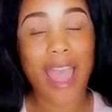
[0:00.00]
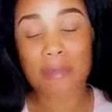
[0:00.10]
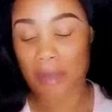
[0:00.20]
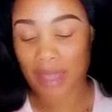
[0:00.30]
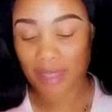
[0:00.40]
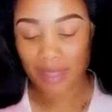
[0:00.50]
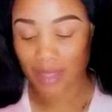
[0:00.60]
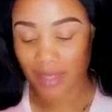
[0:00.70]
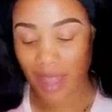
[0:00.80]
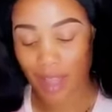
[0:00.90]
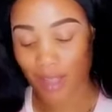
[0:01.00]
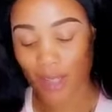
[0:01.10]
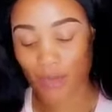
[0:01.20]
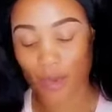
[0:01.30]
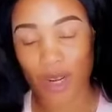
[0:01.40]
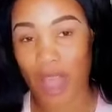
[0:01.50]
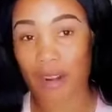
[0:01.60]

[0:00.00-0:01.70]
I paid $6 for it.